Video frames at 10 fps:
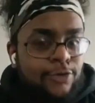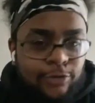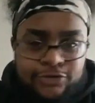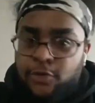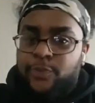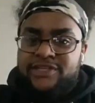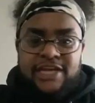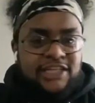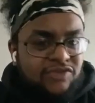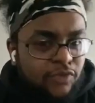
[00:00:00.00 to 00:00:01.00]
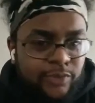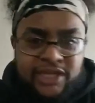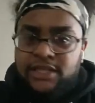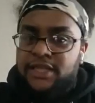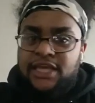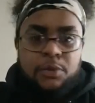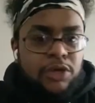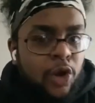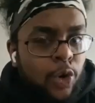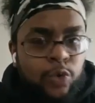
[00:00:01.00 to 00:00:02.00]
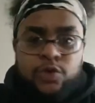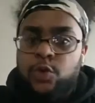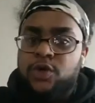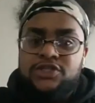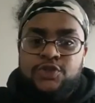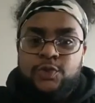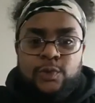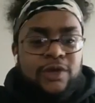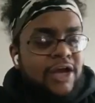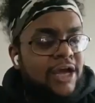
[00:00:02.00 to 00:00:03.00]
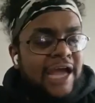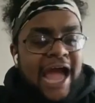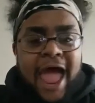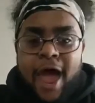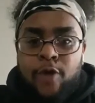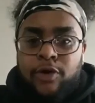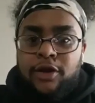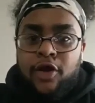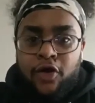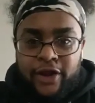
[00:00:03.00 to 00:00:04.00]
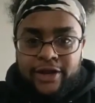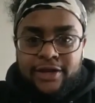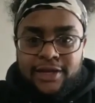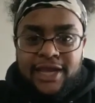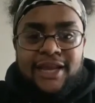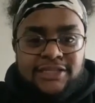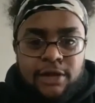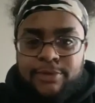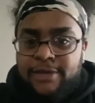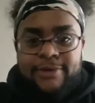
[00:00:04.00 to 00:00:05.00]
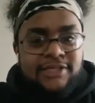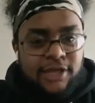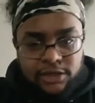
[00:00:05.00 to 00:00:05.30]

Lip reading: We're so protective when we cling and we hold on to our art. It is our baby. It's